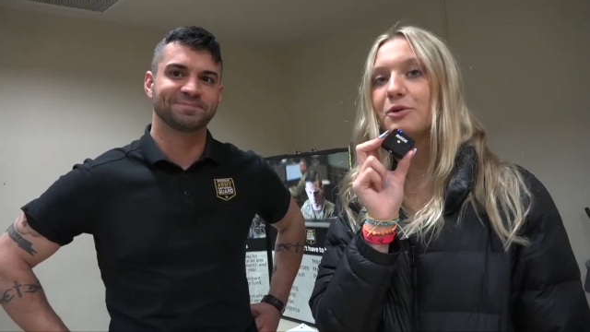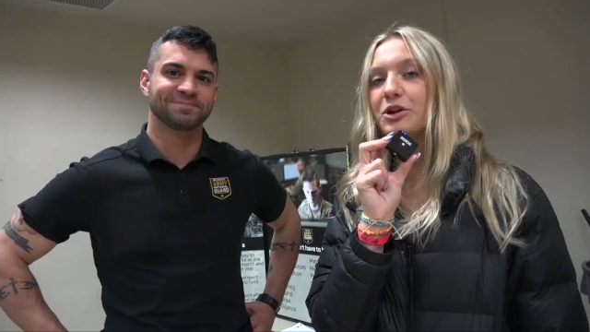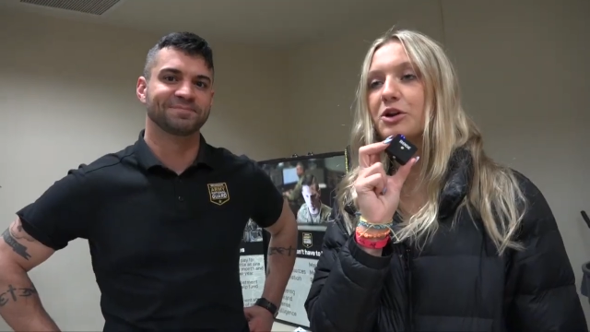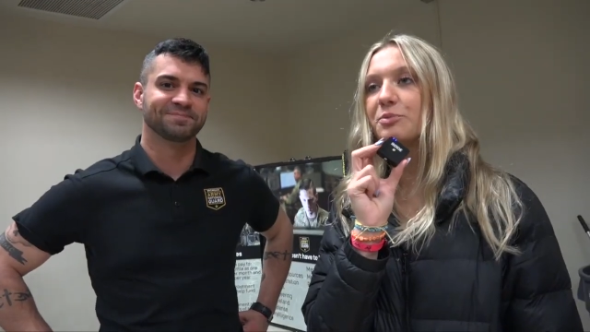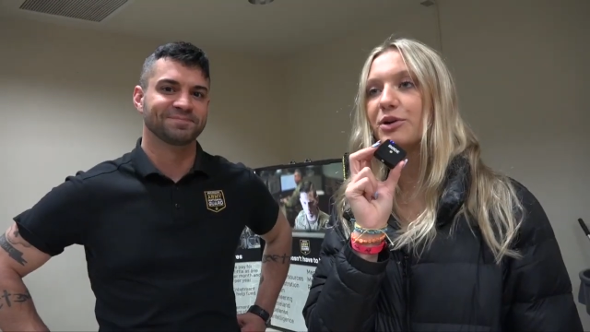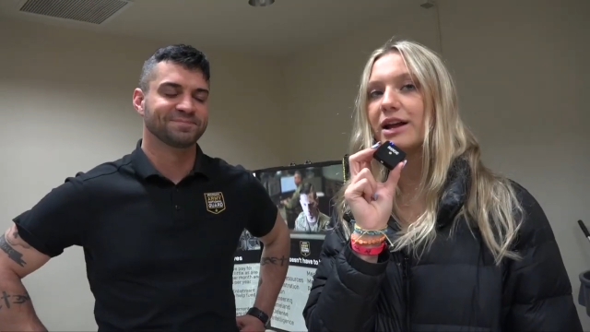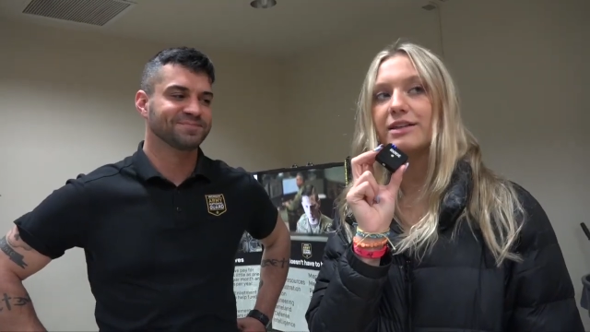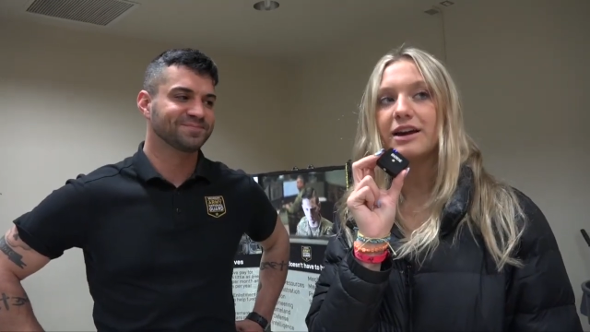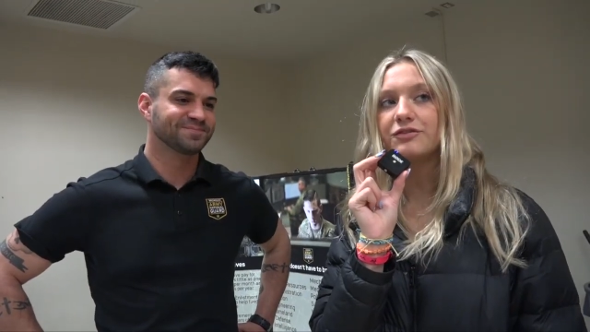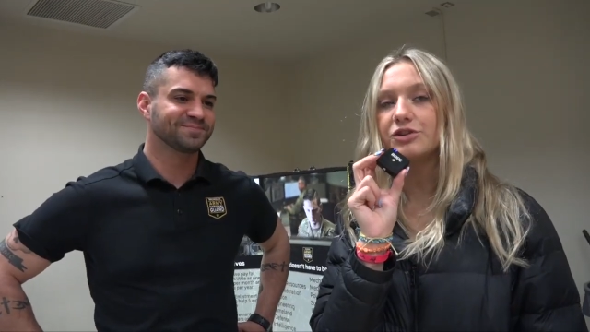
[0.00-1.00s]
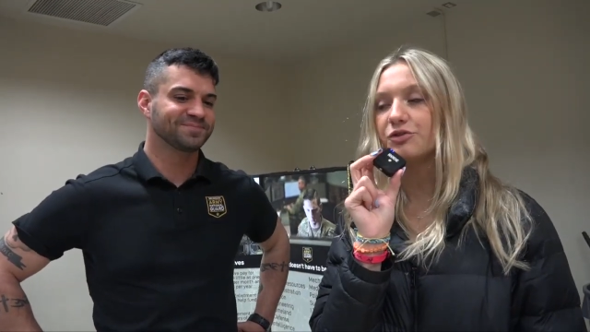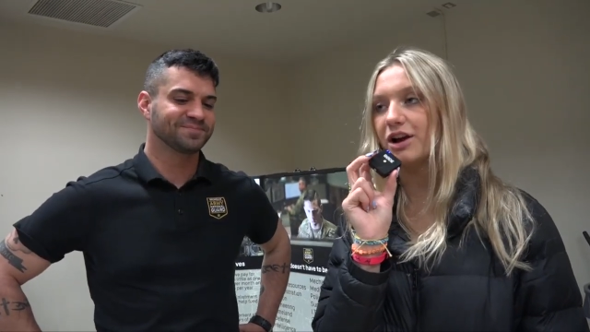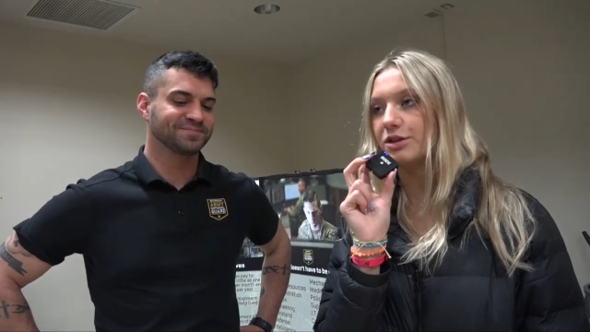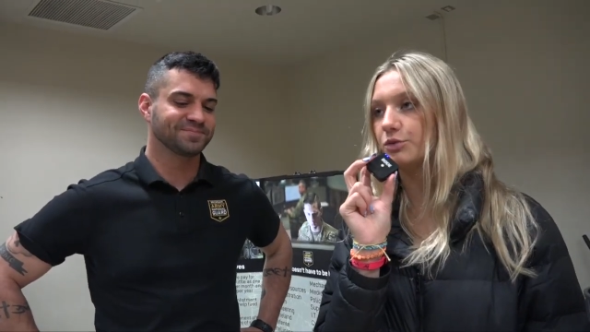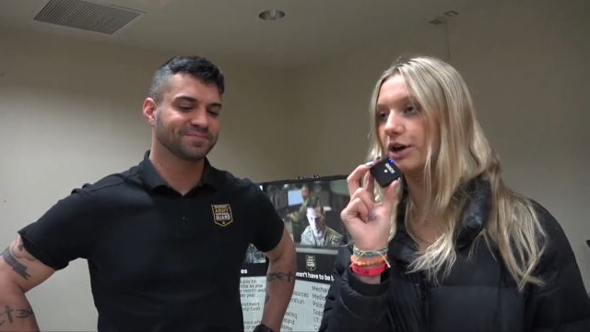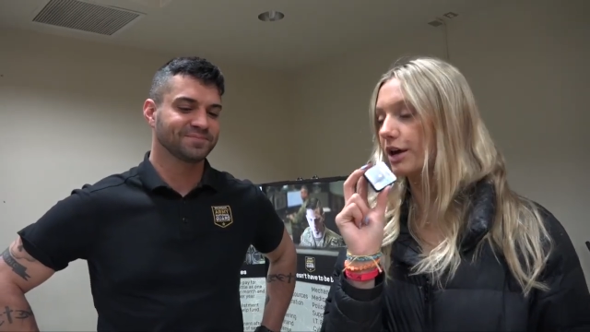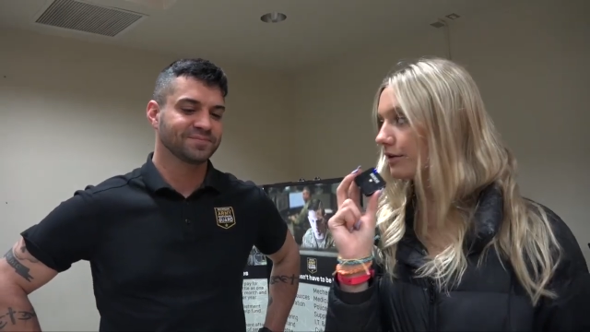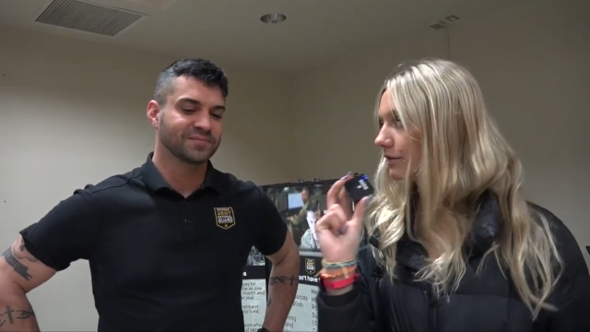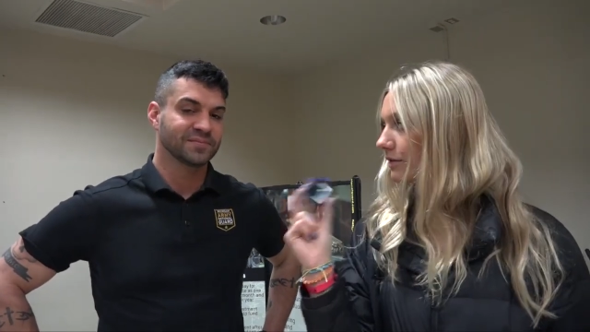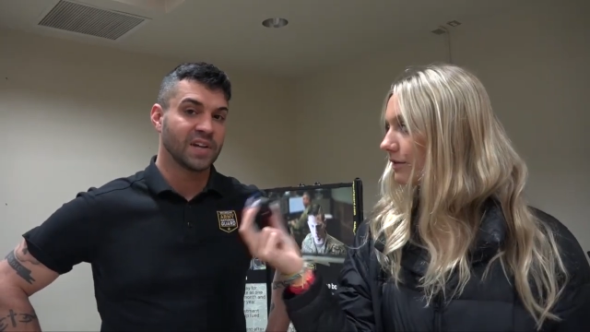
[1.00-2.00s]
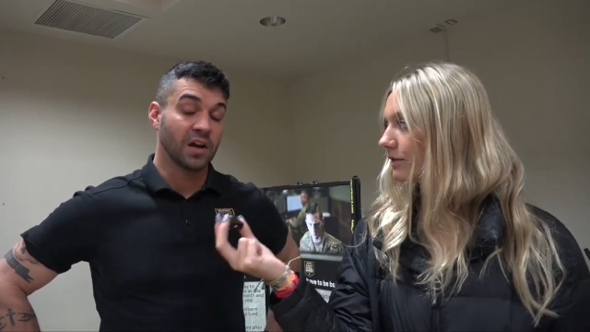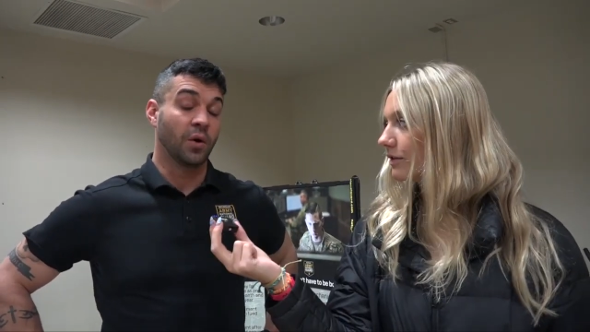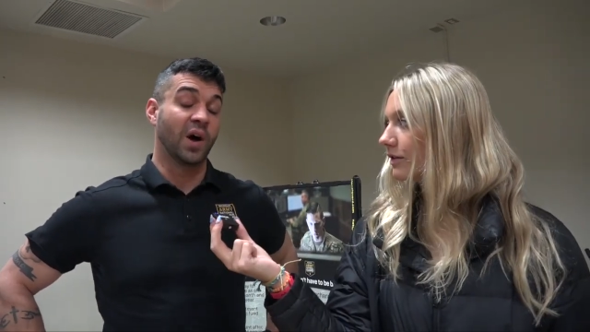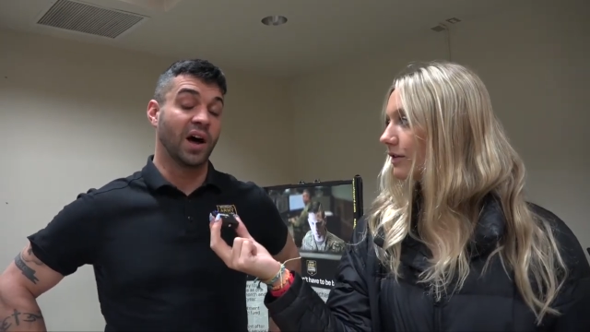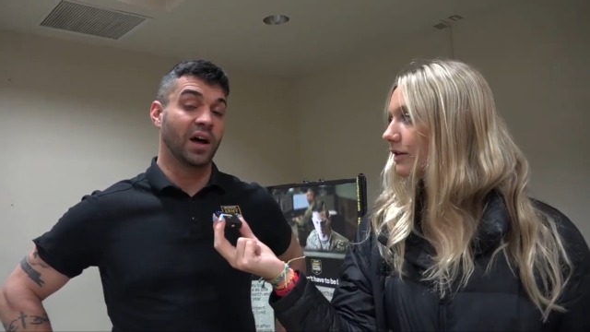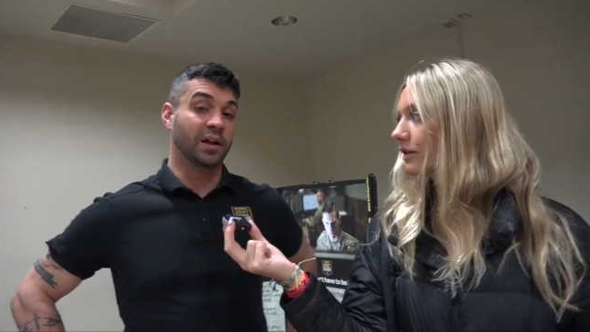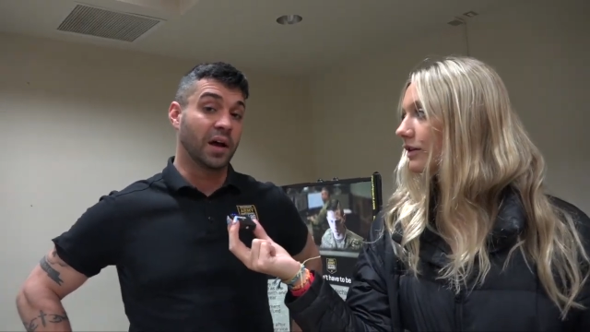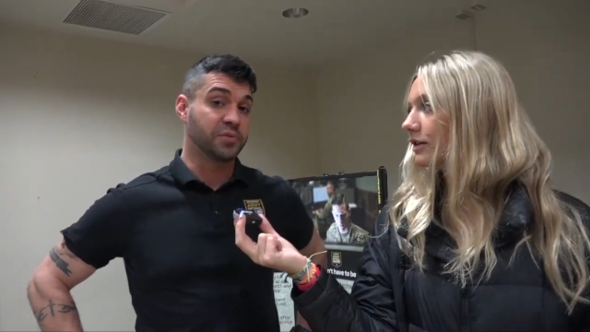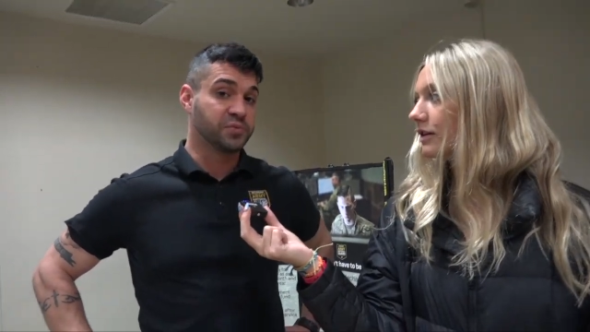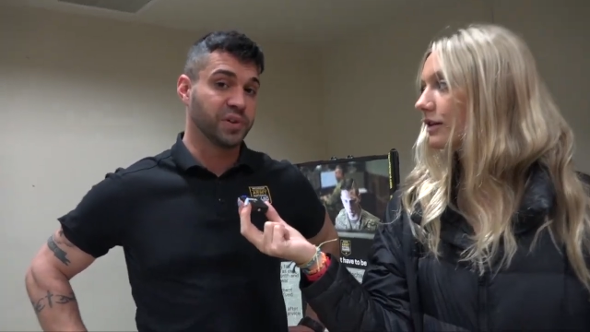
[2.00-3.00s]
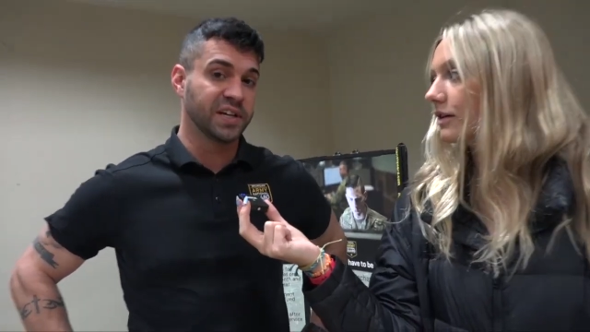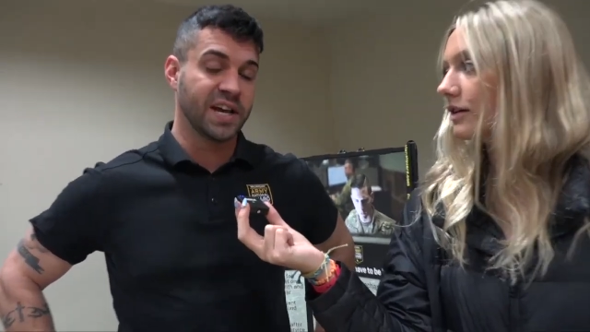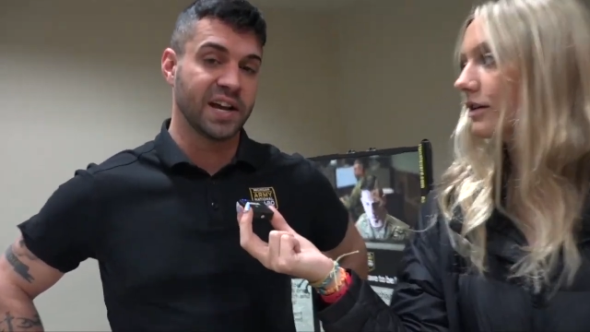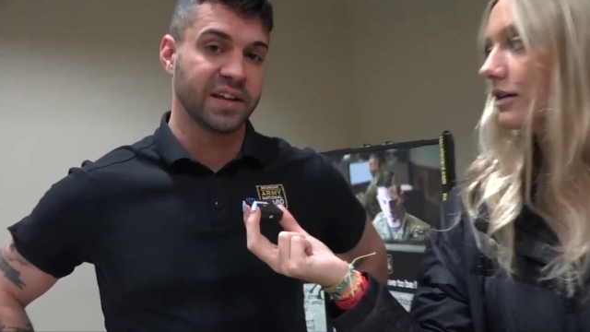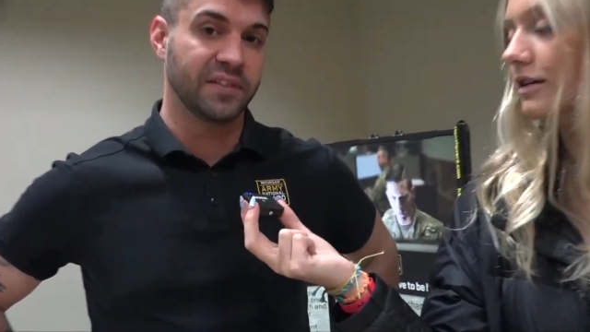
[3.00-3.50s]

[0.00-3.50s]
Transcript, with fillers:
Speaker 1: what are your plans after you graduate? Well, I was really kind of